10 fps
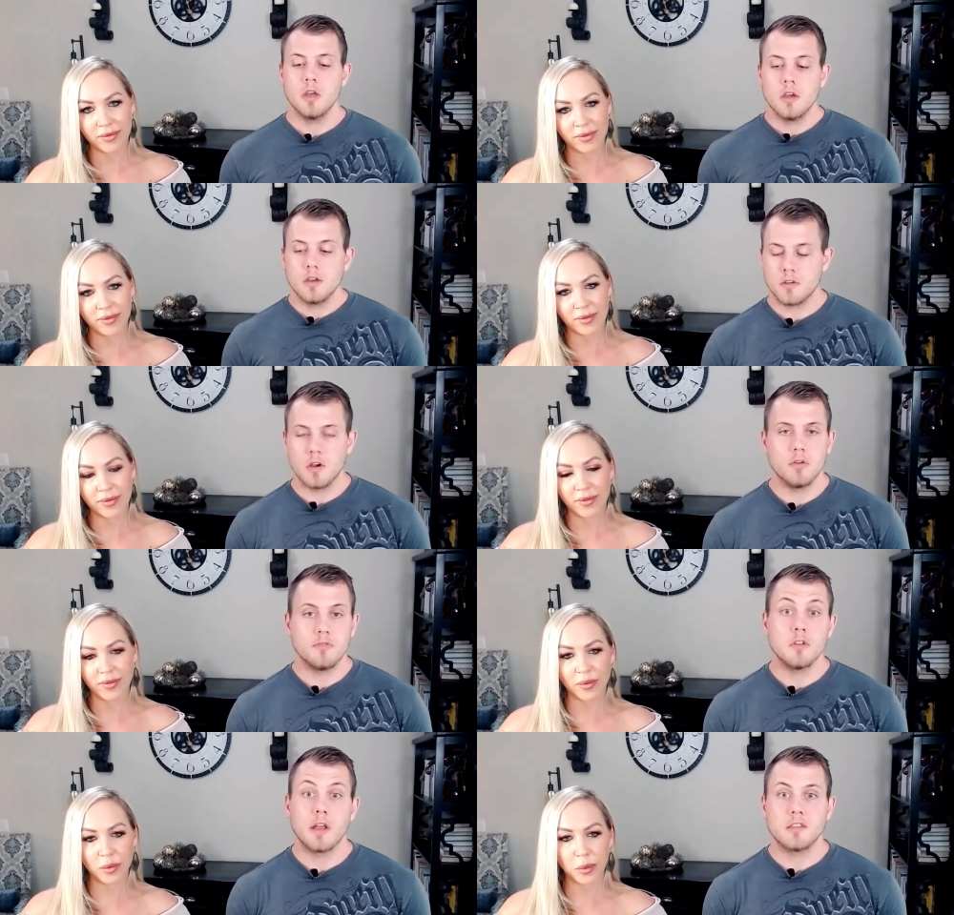Speaker 1: So if
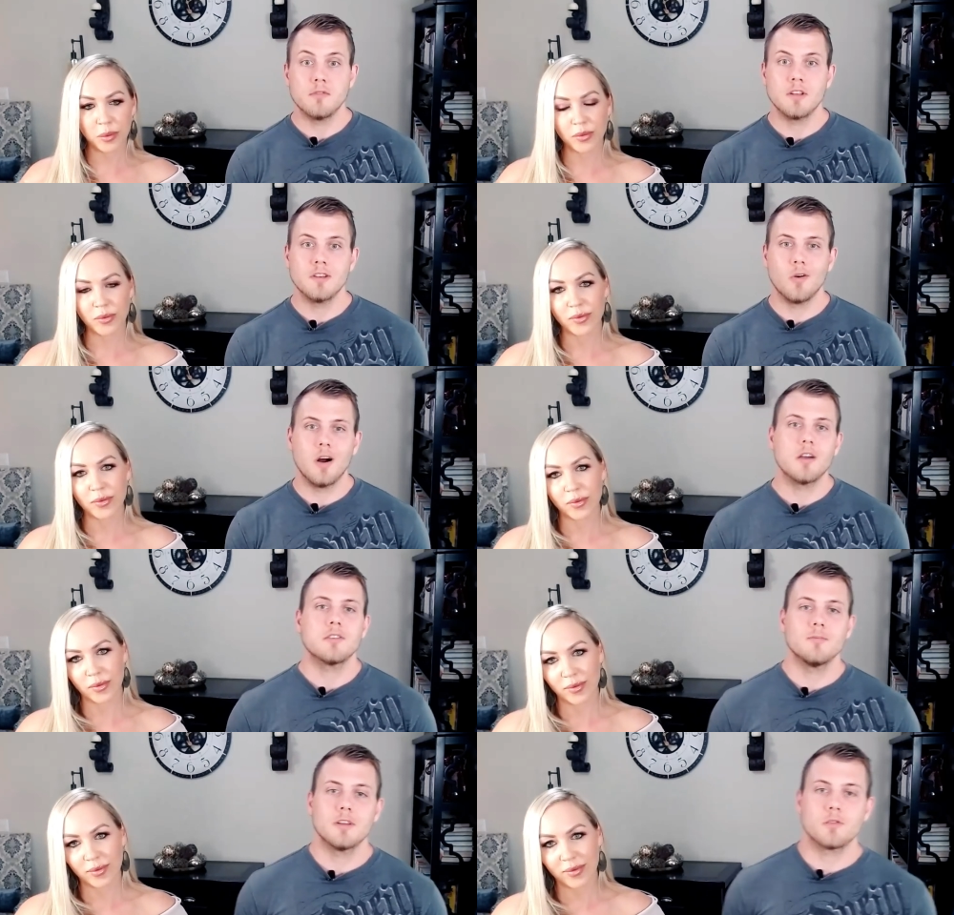you like the video,
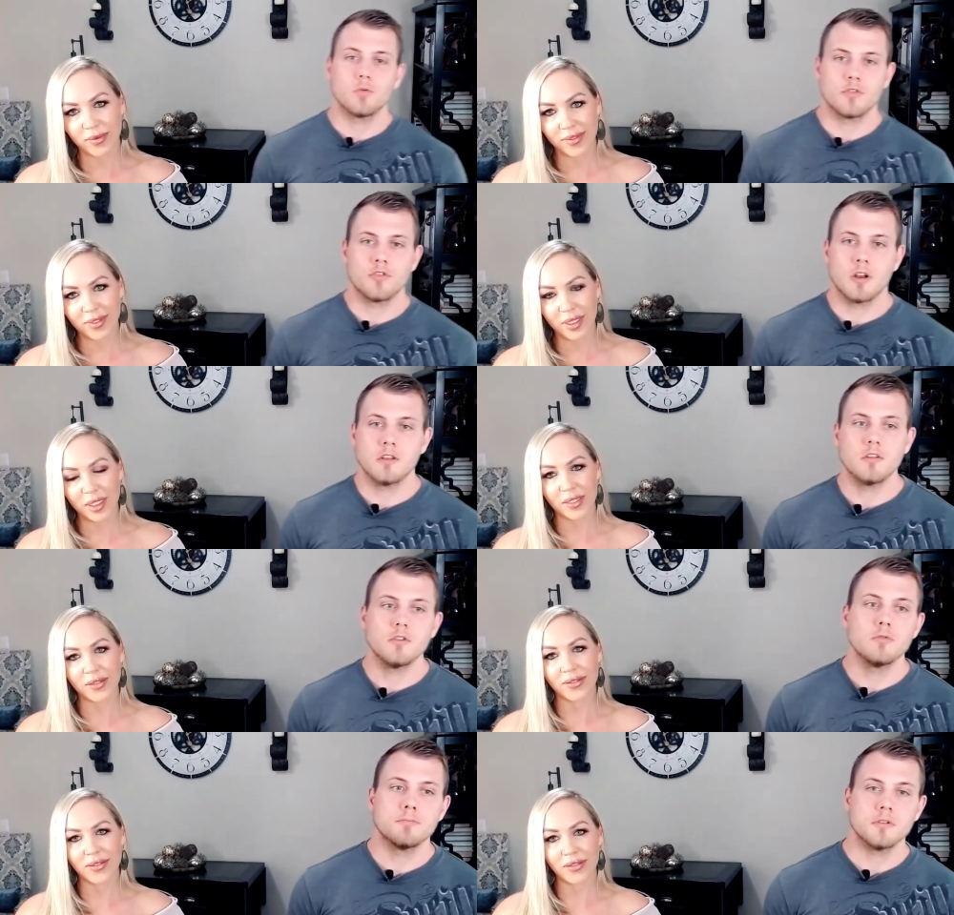awesome. That's what we're trying to
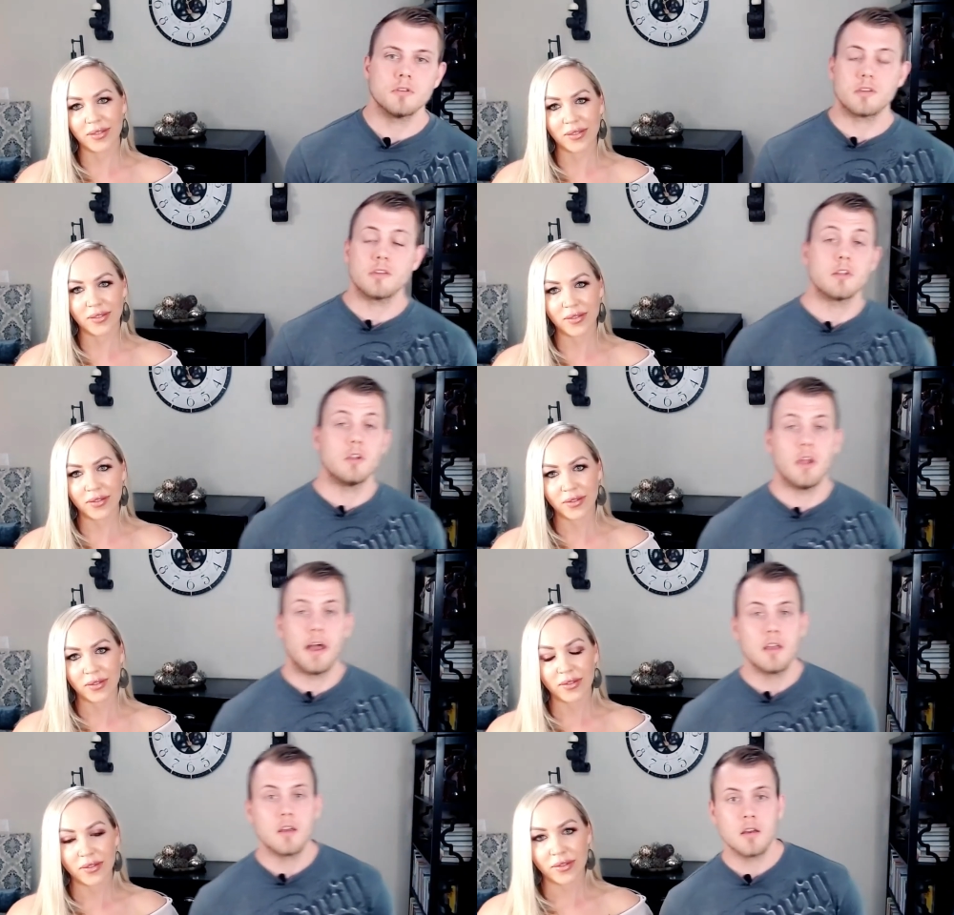do. Please give it a
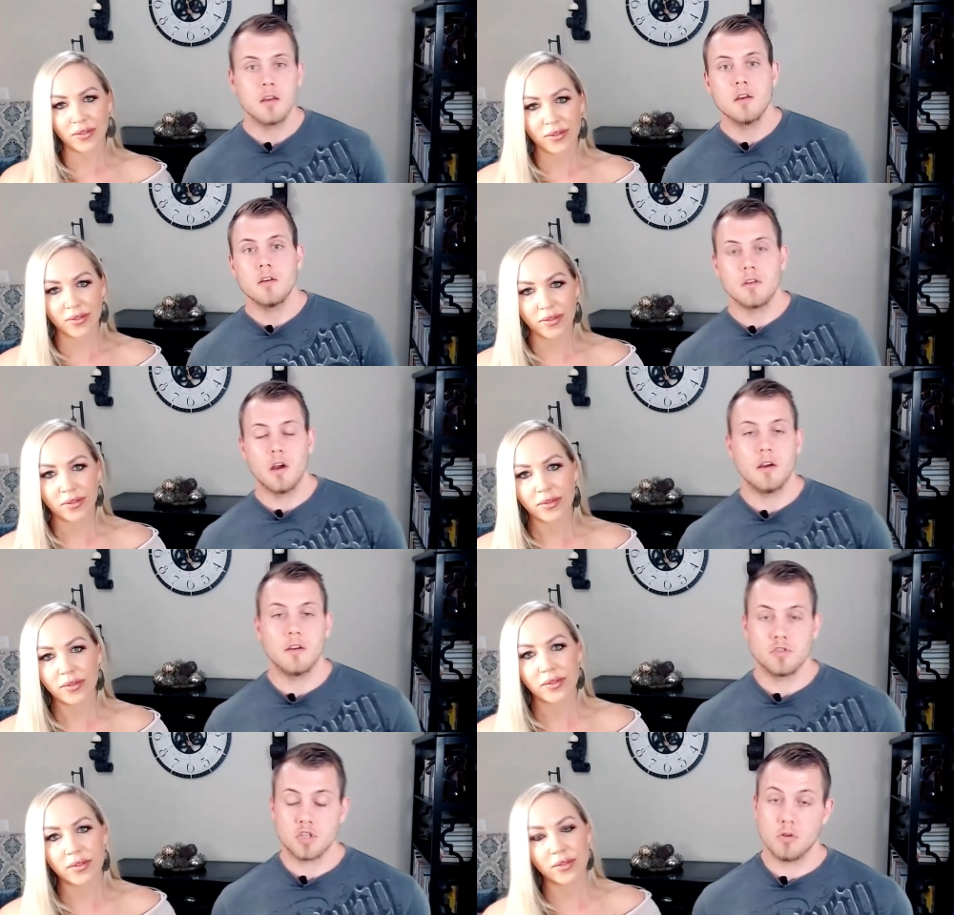like, uh,
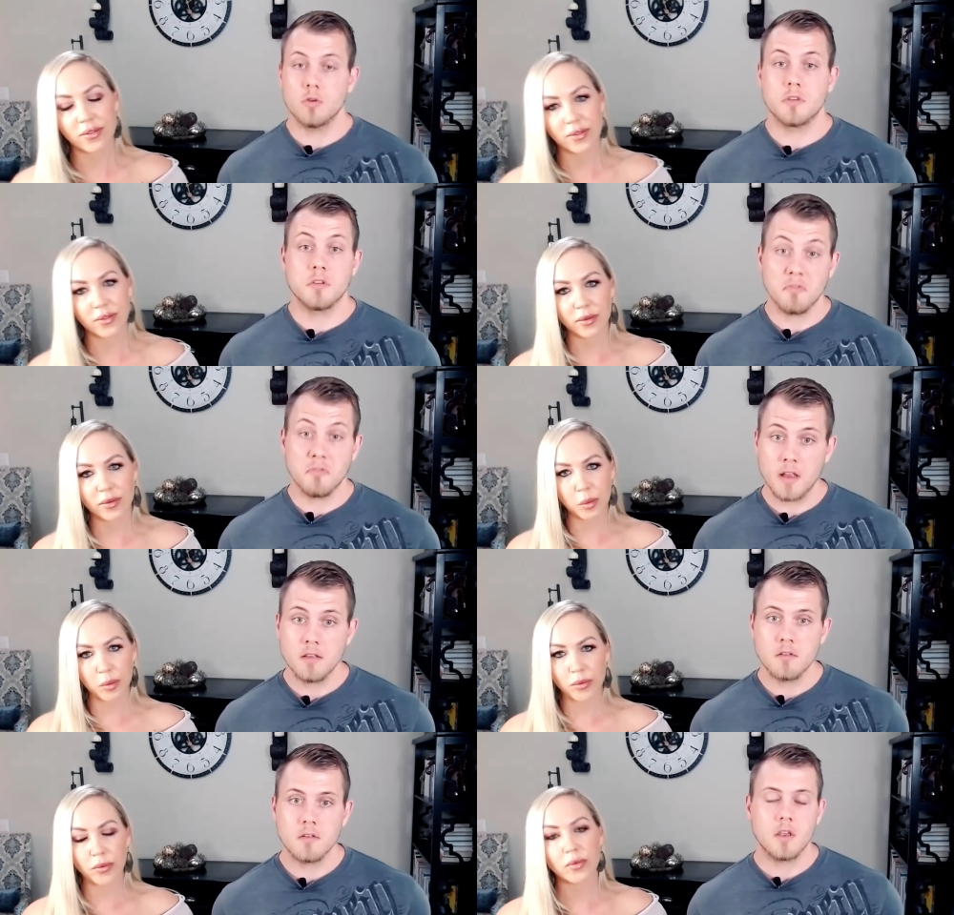share it with a
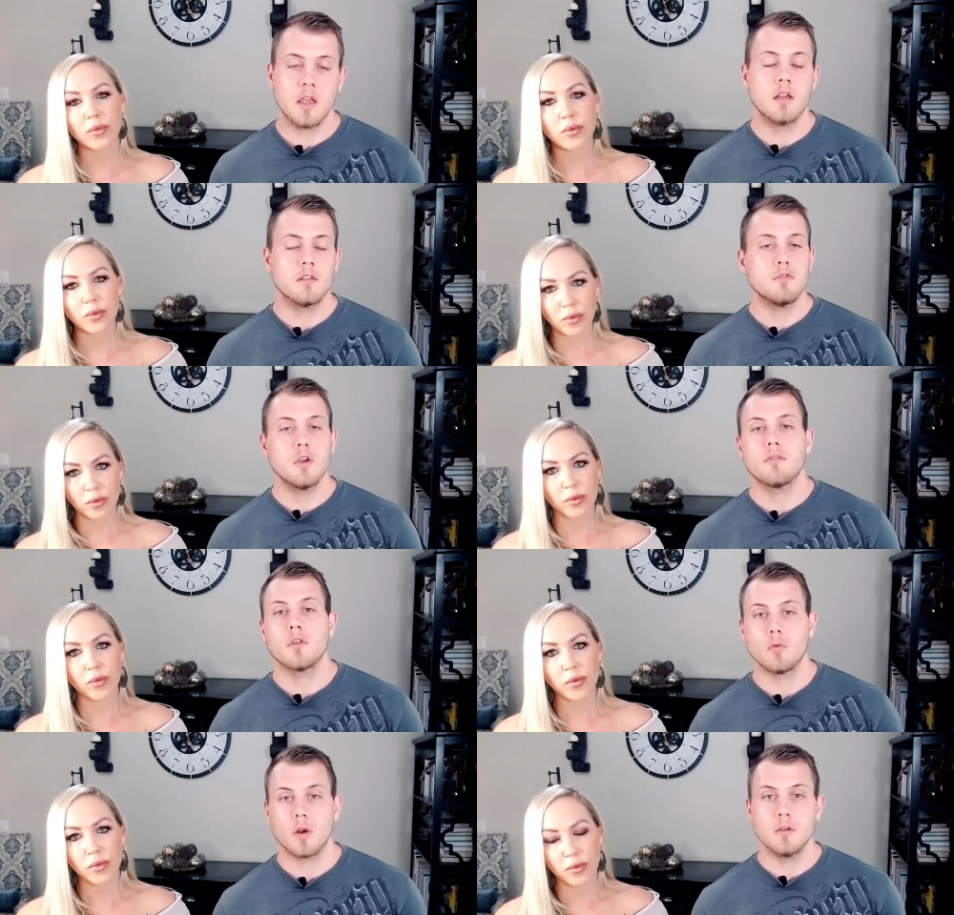friend. And if you haven't
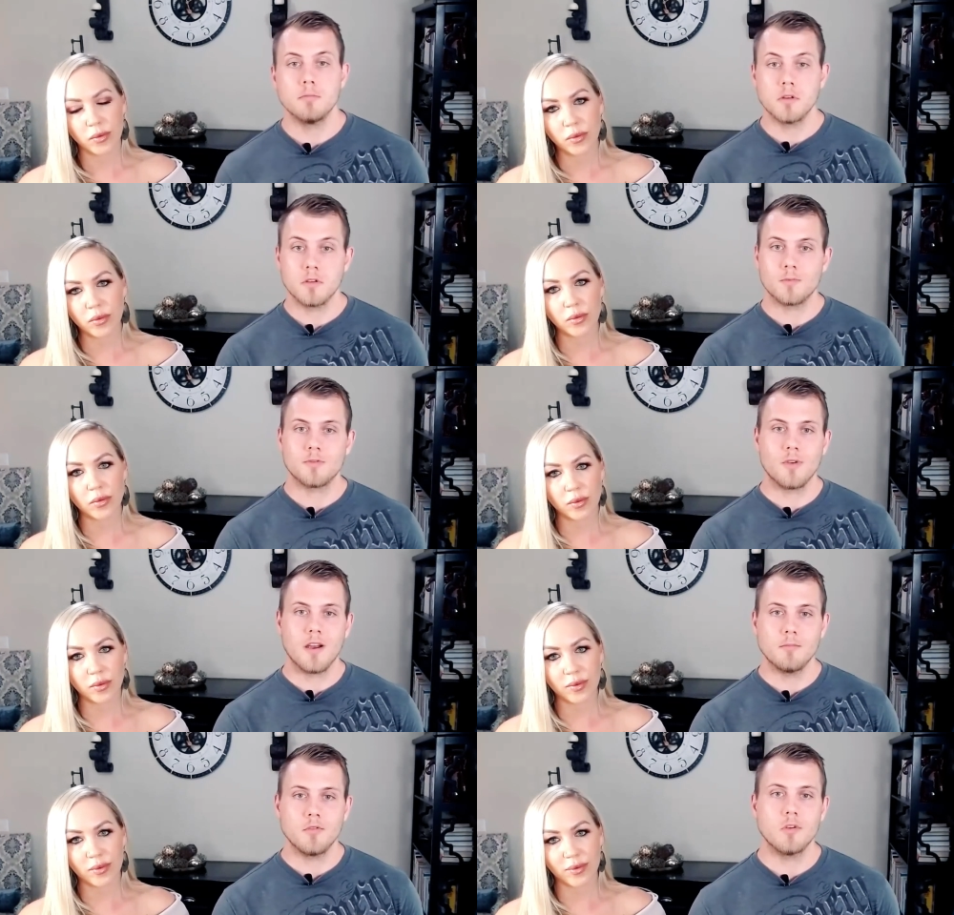already, please
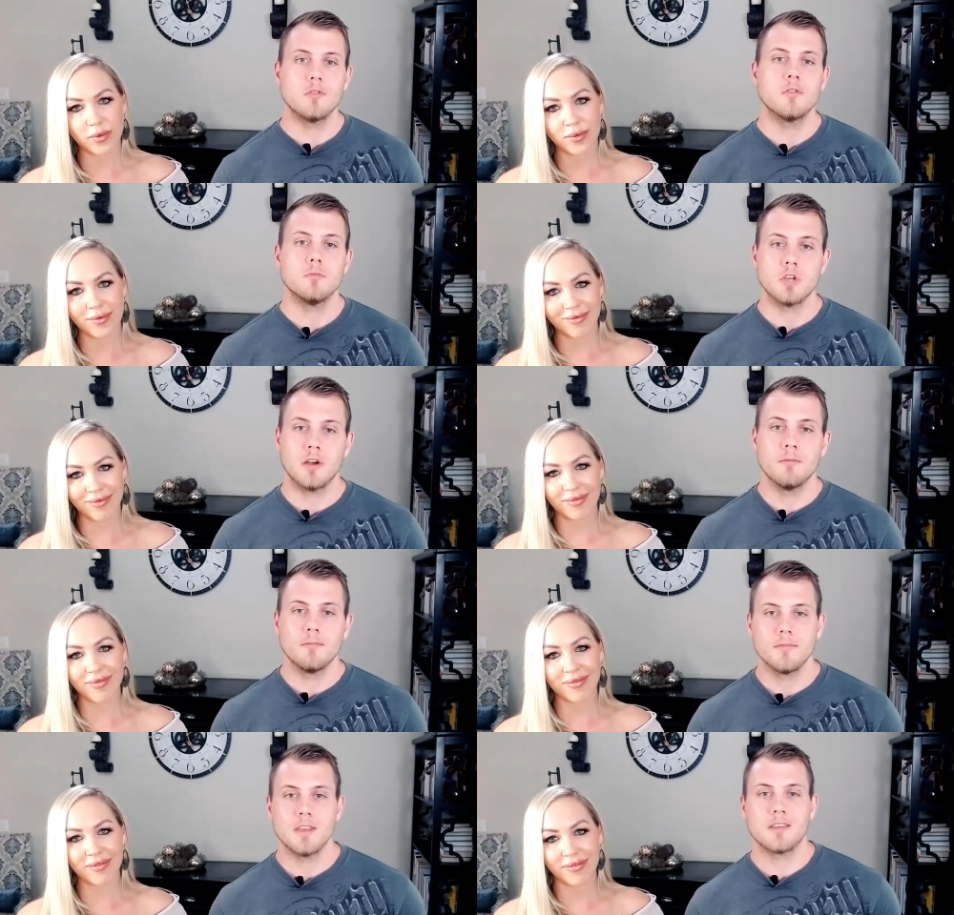subscribe to our YouTube channel.
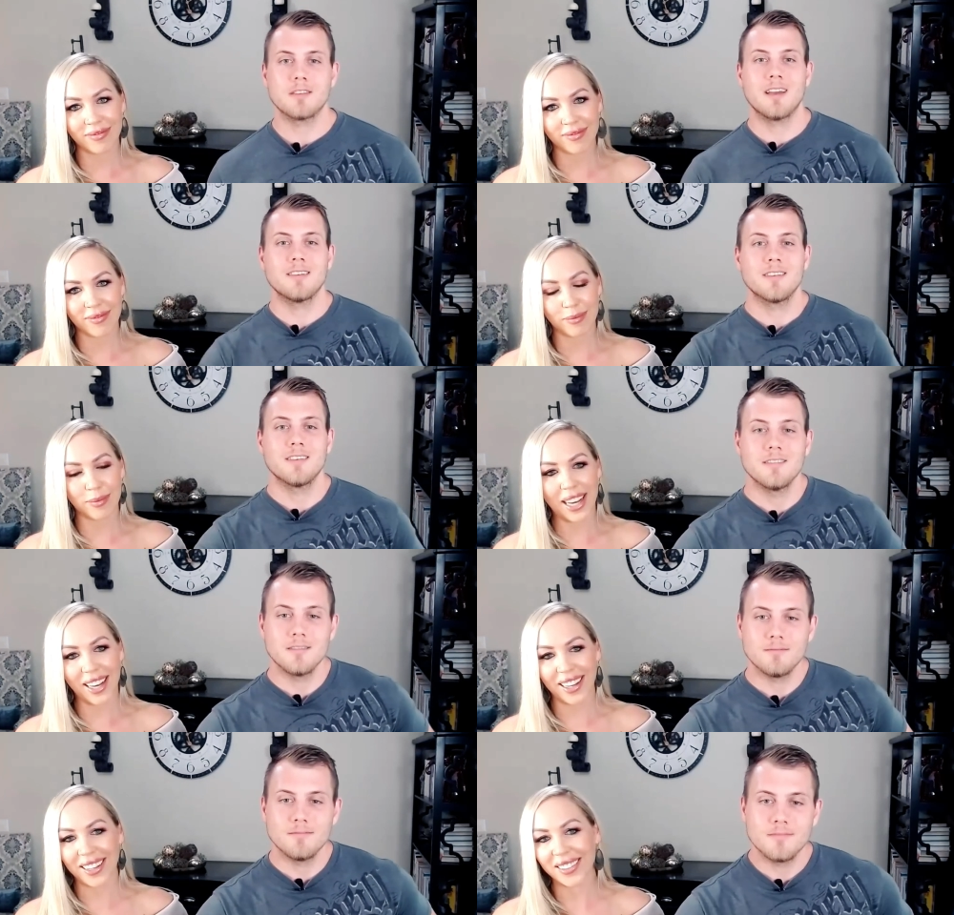Thanks, guys.
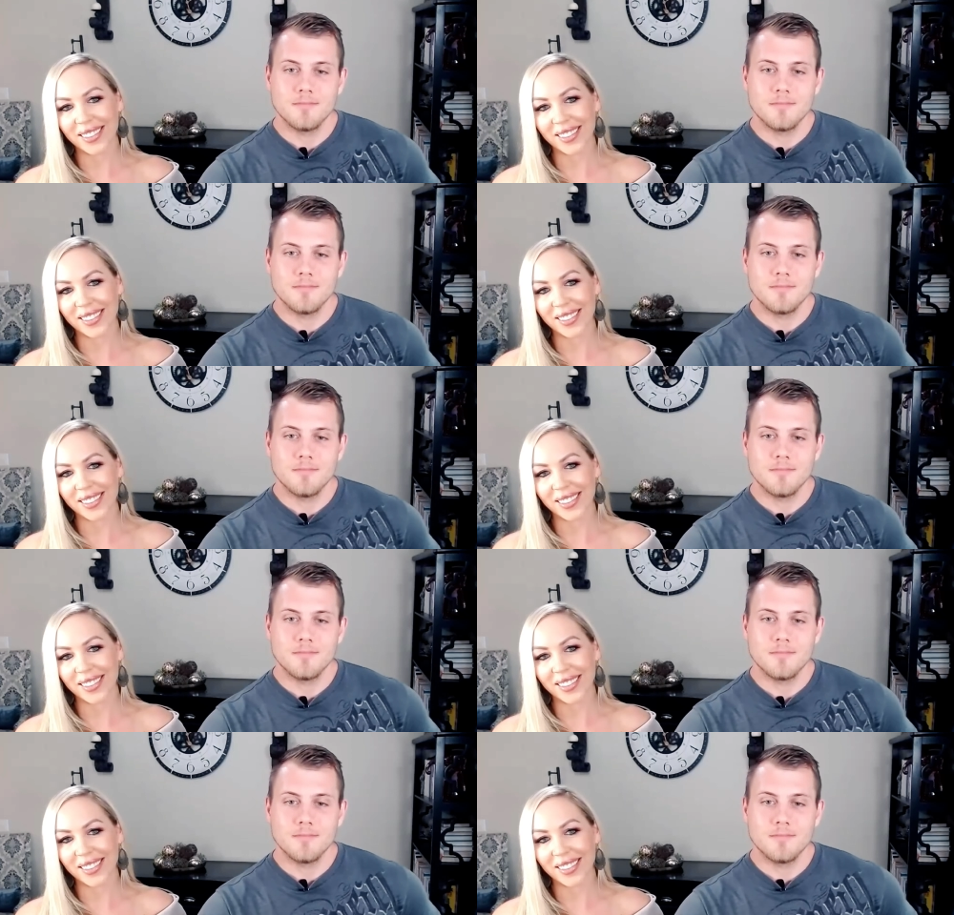Bye.